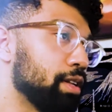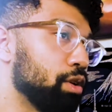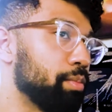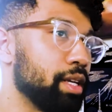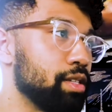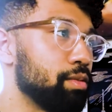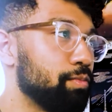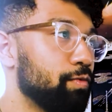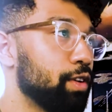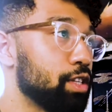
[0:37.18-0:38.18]
little bit is
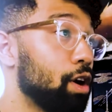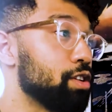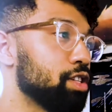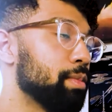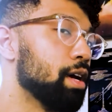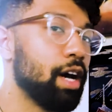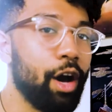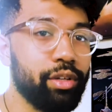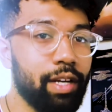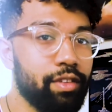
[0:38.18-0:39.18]
awesome.
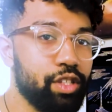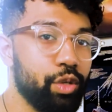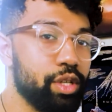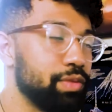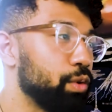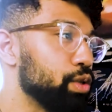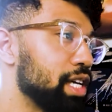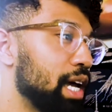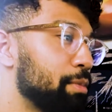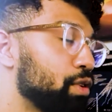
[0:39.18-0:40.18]
I would love to do this full
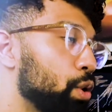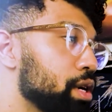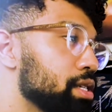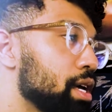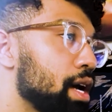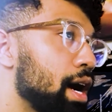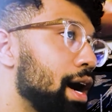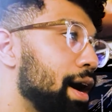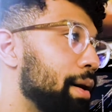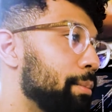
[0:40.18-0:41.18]
time, of course,
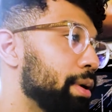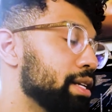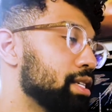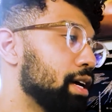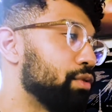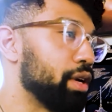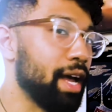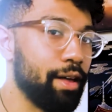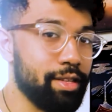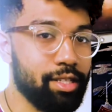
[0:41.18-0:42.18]
but for
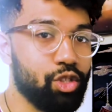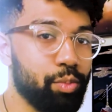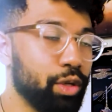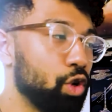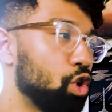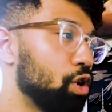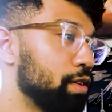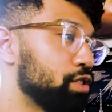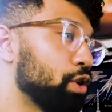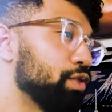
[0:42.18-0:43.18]
now this is super cool.
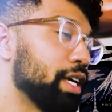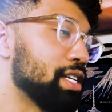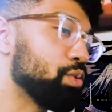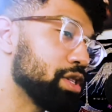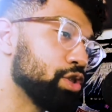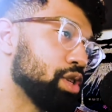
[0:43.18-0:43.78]
And so if you guys want to